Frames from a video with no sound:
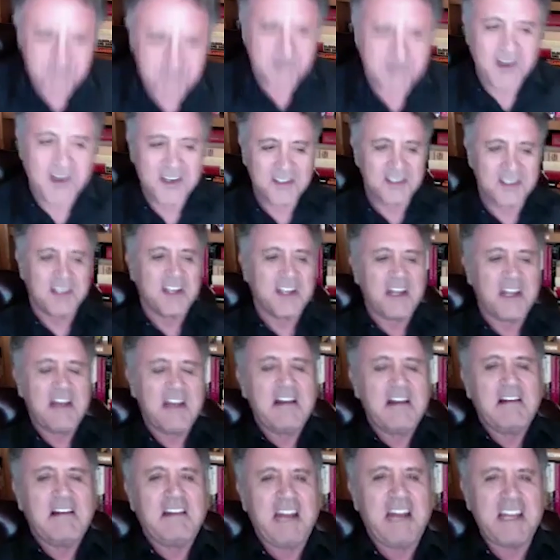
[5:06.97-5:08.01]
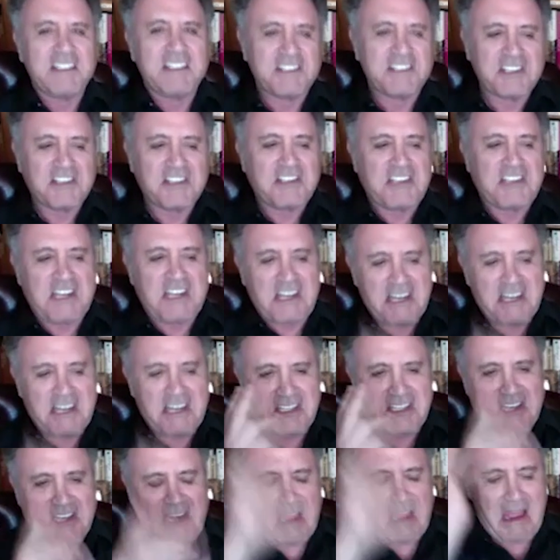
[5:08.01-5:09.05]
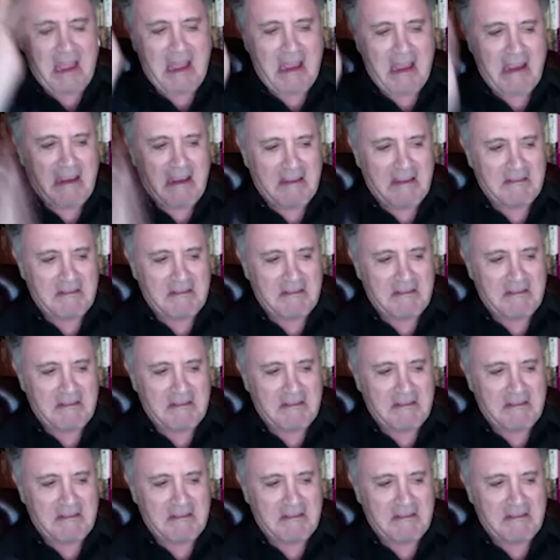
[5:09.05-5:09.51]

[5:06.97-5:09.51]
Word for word: Presley. It's a CD, this guy.